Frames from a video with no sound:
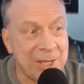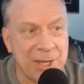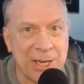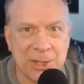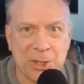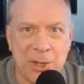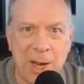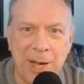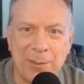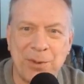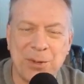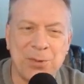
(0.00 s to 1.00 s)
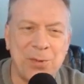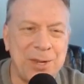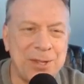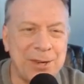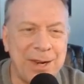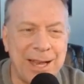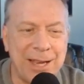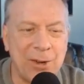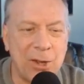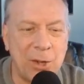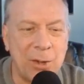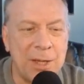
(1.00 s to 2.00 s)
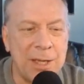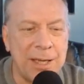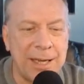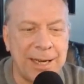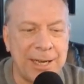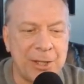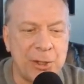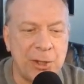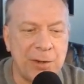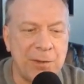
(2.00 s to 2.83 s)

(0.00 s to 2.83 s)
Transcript: not stopped this winter at all. And I can shift